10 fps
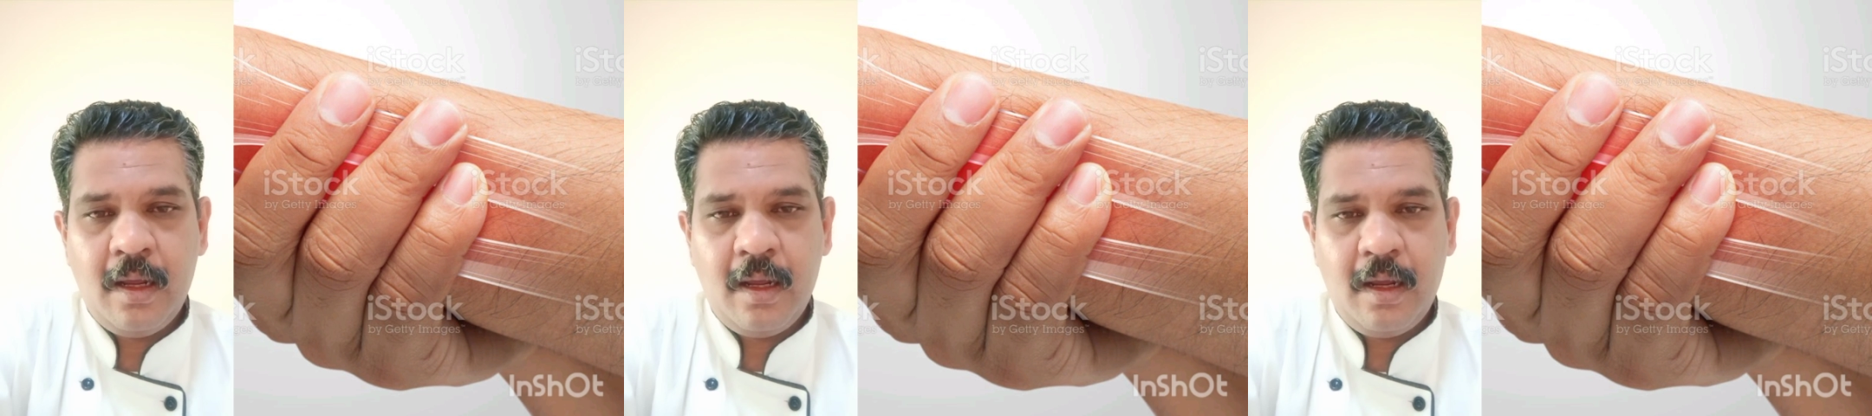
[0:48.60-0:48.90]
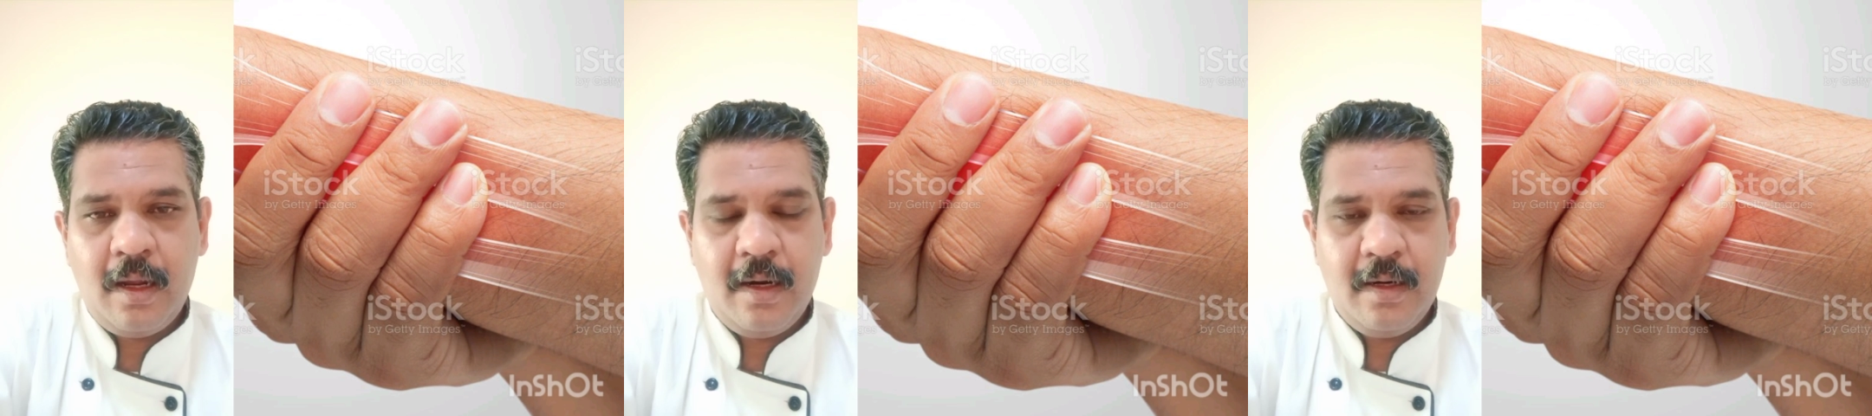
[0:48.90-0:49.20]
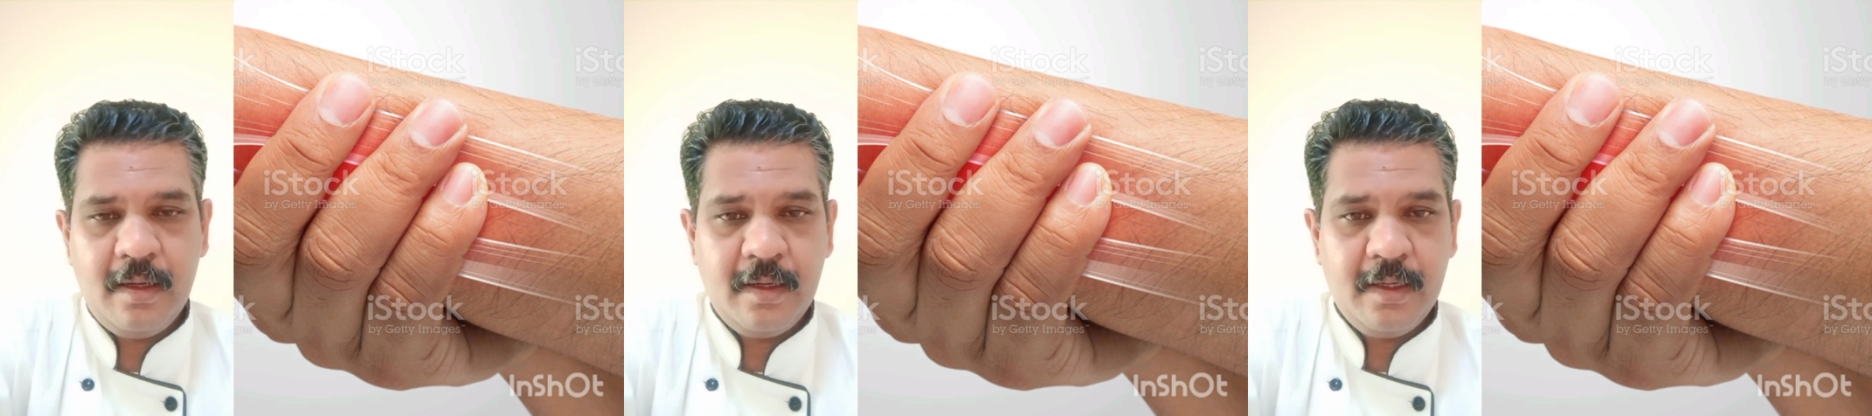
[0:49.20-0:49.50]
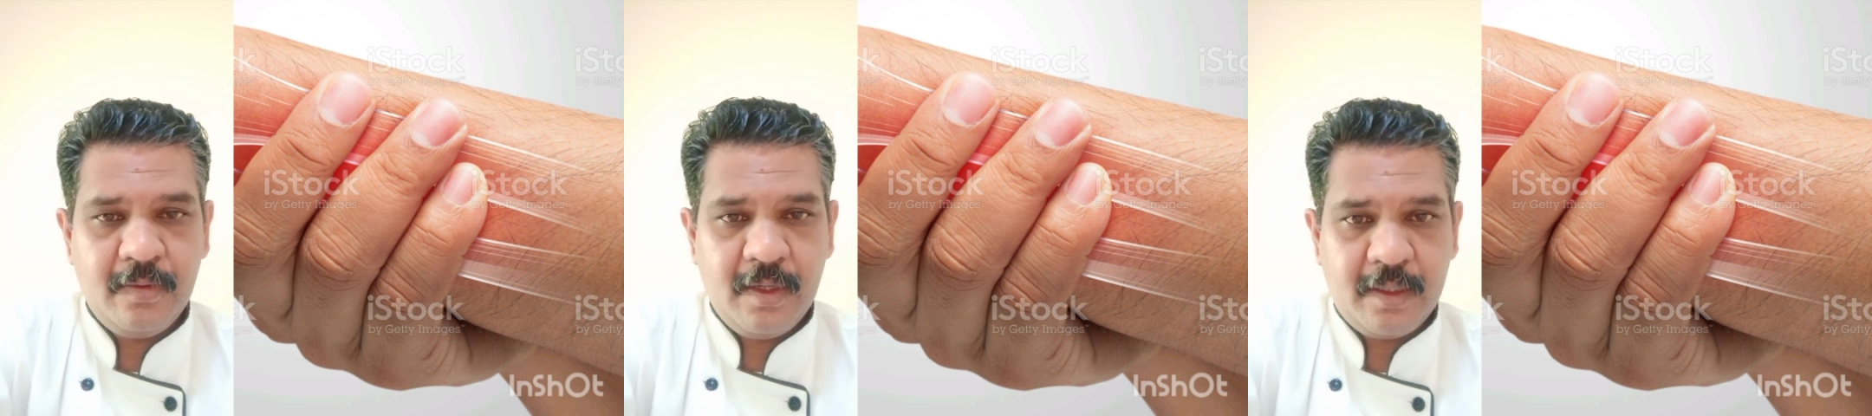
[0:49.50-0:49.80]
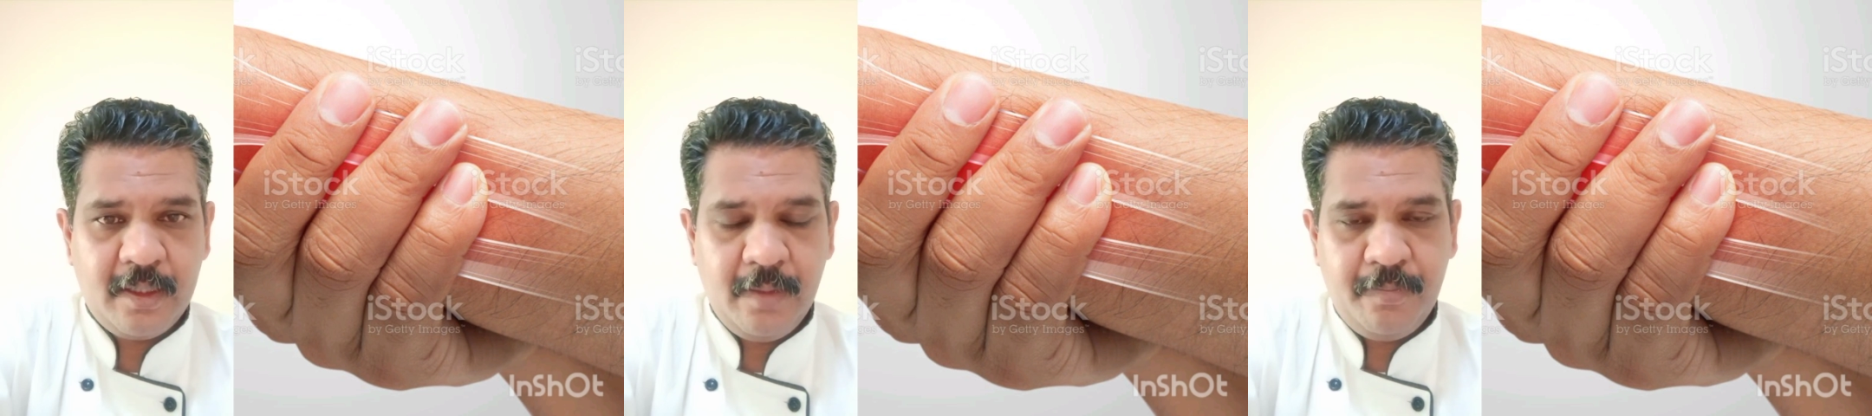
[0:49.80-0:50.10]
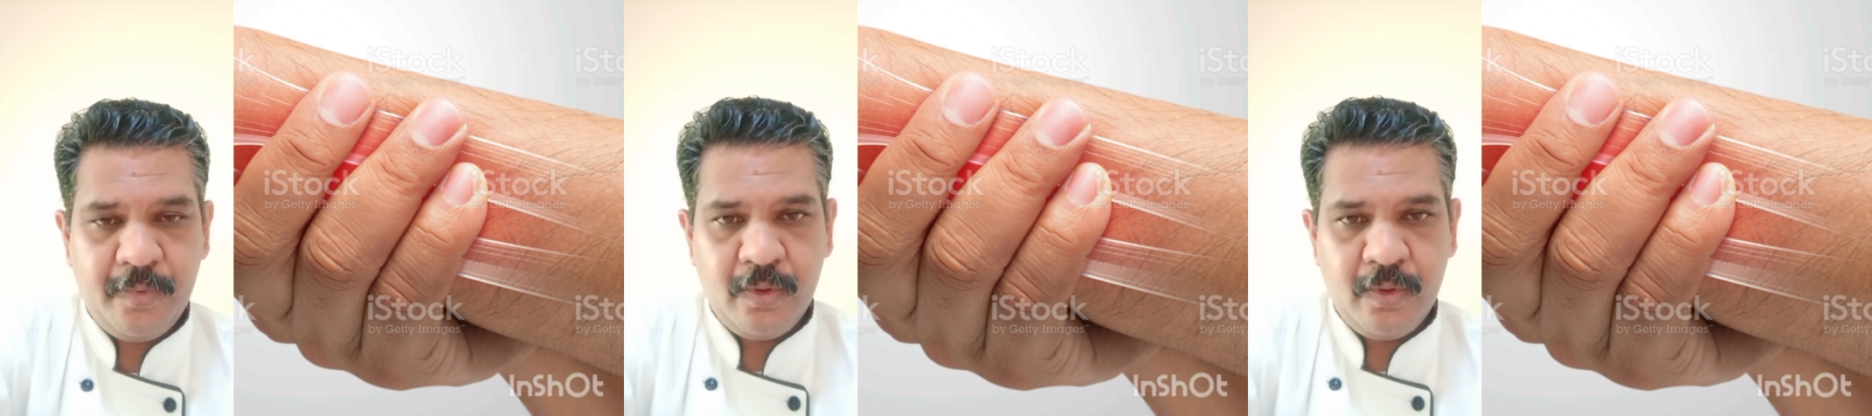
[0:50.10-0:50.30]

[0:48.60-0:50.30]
and it will keep